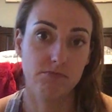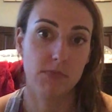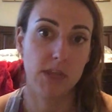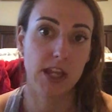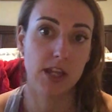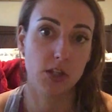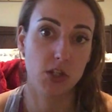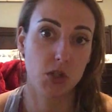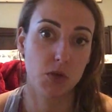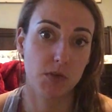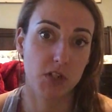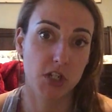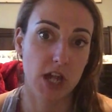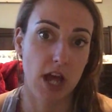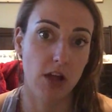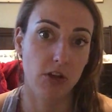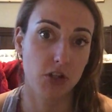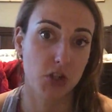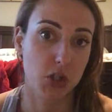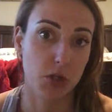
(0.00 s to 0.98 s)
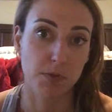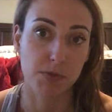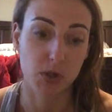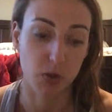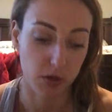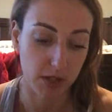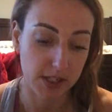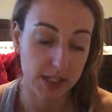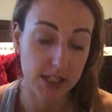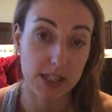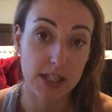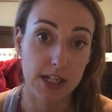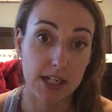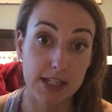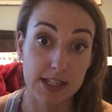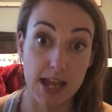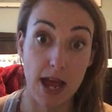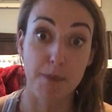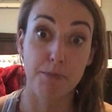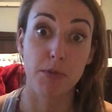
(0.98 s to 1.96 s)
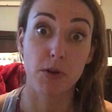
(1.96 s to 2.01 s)
a challenge group. So this is an
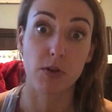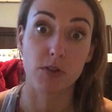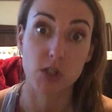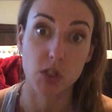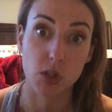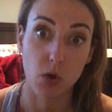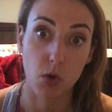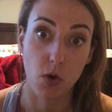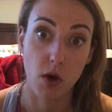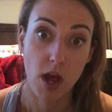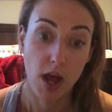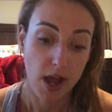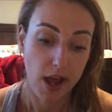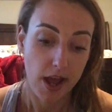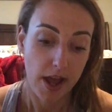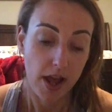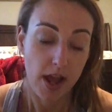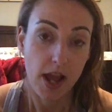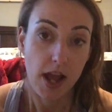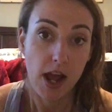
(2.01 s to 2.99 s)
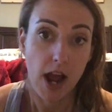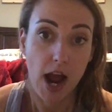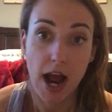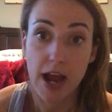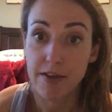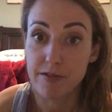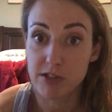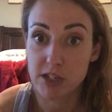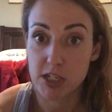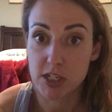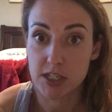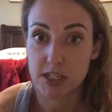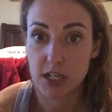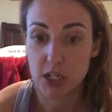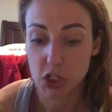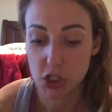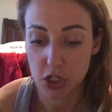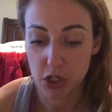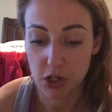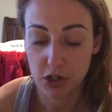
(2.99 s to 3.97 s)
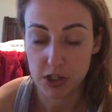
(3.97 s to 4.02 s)
example. So I just did a
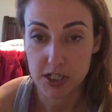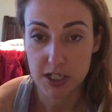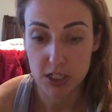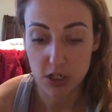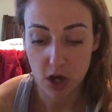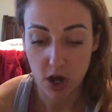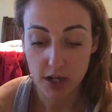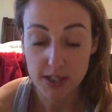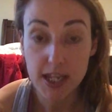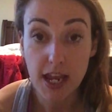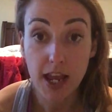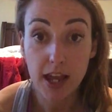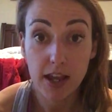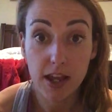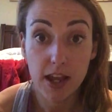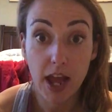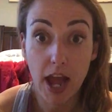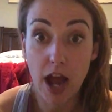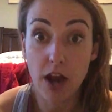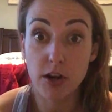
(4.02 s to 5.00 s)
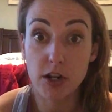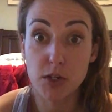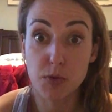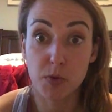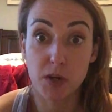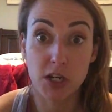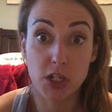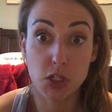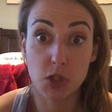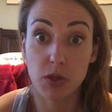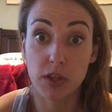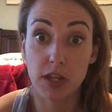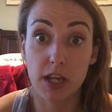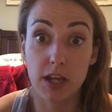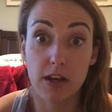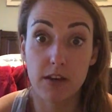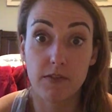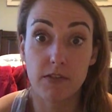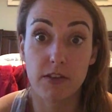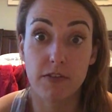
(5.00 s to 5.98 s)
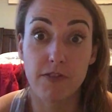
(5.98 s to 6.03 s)
sugar detox. Hey, what did you think
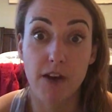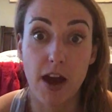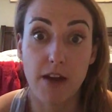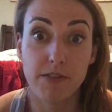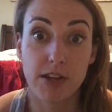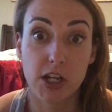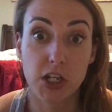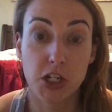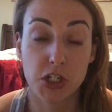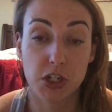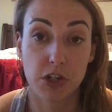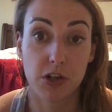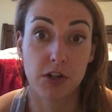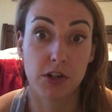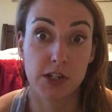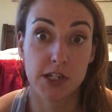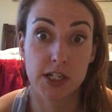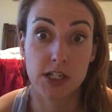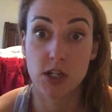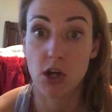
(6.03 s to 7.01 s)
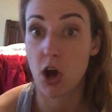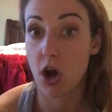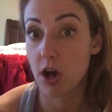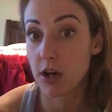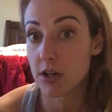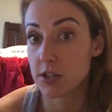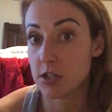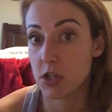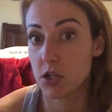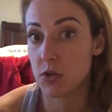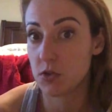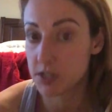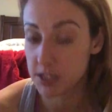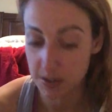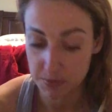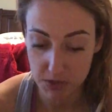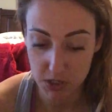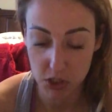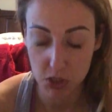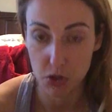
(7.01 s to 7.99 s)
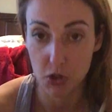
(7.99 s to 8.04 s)
of the 5-day sugar detox? You
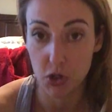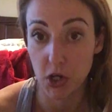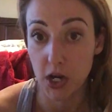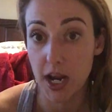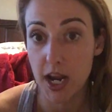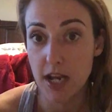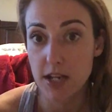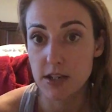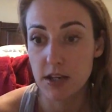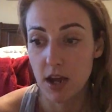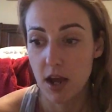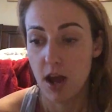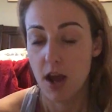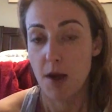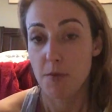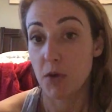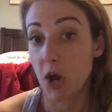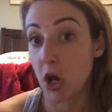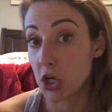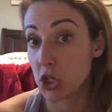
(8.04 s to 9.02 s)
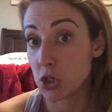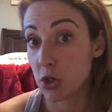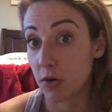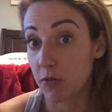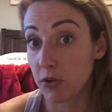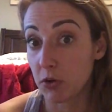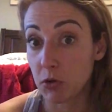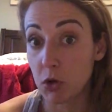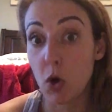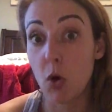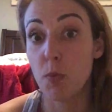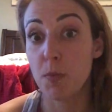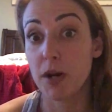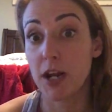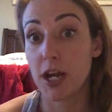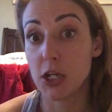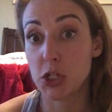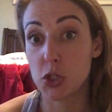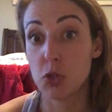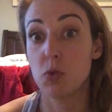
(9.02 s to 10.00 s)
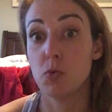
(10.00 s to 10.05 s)
seem to do great. Not sure if you know, but
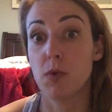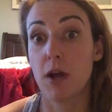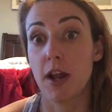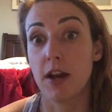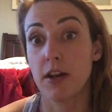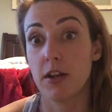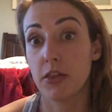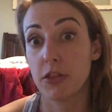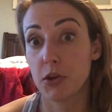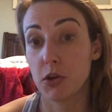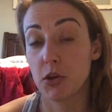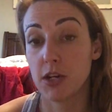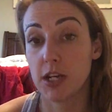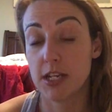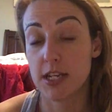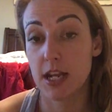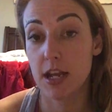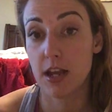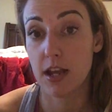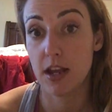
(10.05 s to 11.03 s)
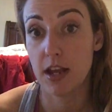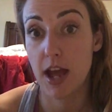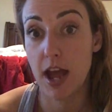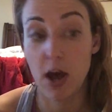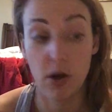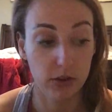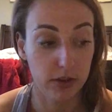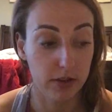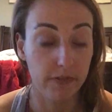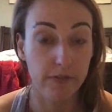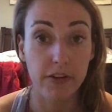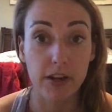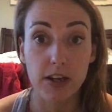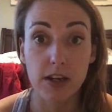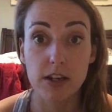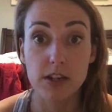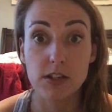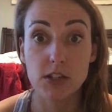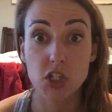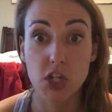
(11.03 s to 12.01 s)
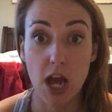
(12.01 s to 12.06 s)
I do run 30-day health and
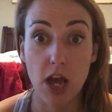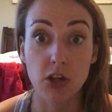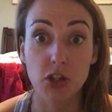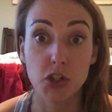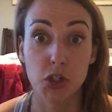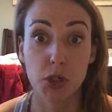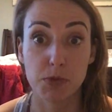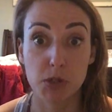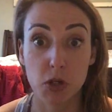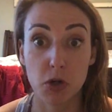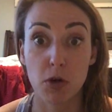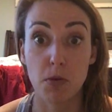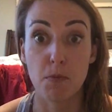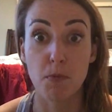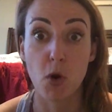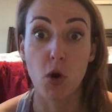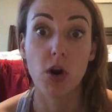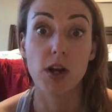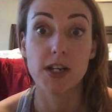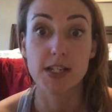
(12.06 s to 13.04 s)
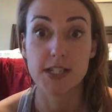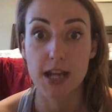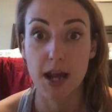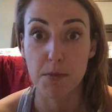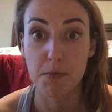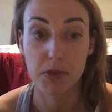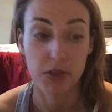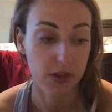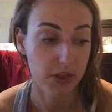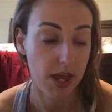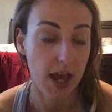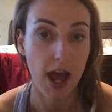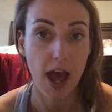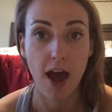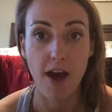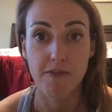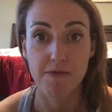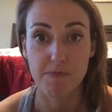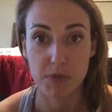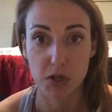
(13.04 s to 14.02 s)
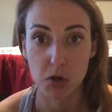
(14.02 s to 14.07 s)
fitness challenge groups that are more in depth, that
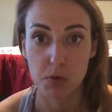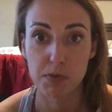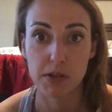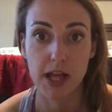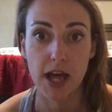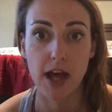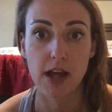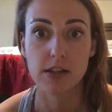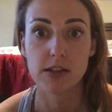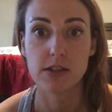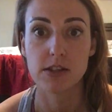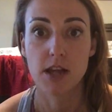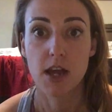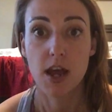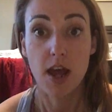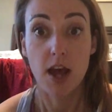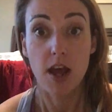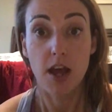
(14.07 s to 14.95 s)
have meal plans,